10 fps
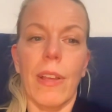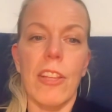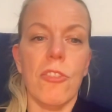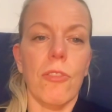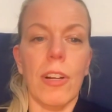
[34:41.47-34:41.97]

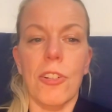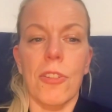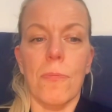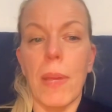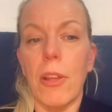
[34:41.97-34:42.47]

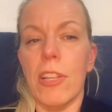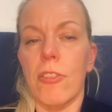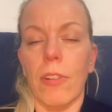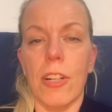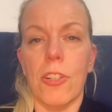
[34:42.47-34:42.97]
instructions, better
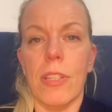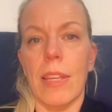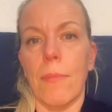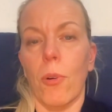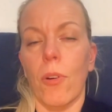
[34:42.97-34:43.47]
instructions,
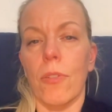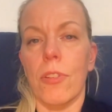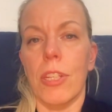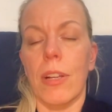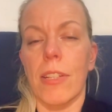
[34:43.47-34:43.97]
and more
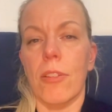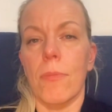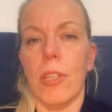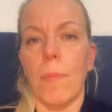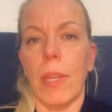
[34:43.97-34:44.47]

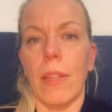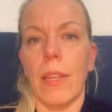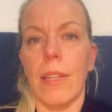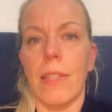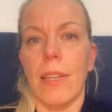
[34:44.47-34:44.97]
custom
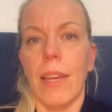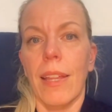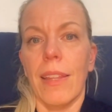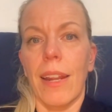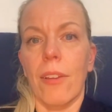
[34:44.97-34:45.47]
GPTs
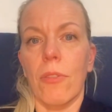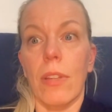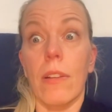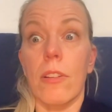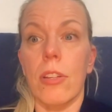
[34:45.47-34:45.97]
that I could
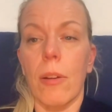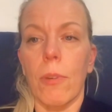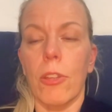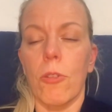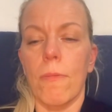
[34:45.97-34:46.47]
then share
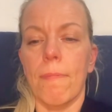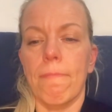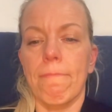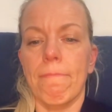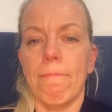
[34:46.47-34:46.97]
with you.
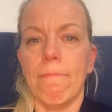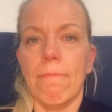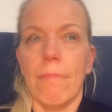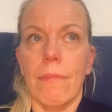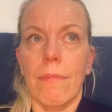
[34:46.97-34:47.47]

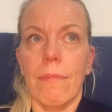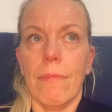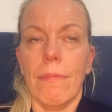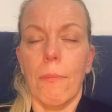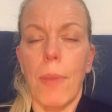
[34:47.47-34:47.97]

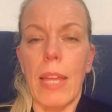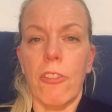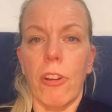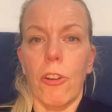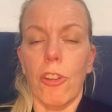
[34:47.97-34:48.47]

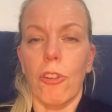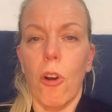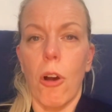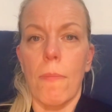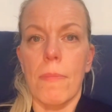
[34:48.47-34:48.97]

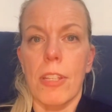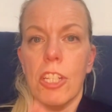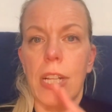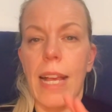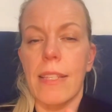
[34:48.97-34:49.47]

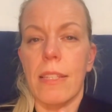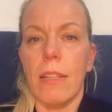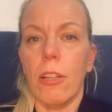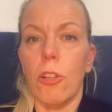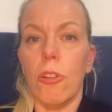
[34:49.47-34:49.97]

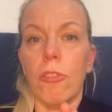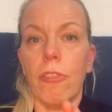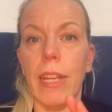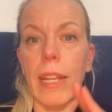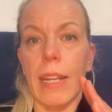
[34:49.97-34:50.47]

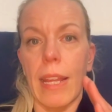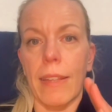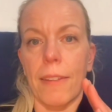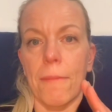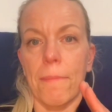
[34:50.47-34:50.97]

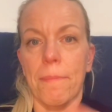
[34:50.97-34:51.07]
patreon.com/katri+manninen.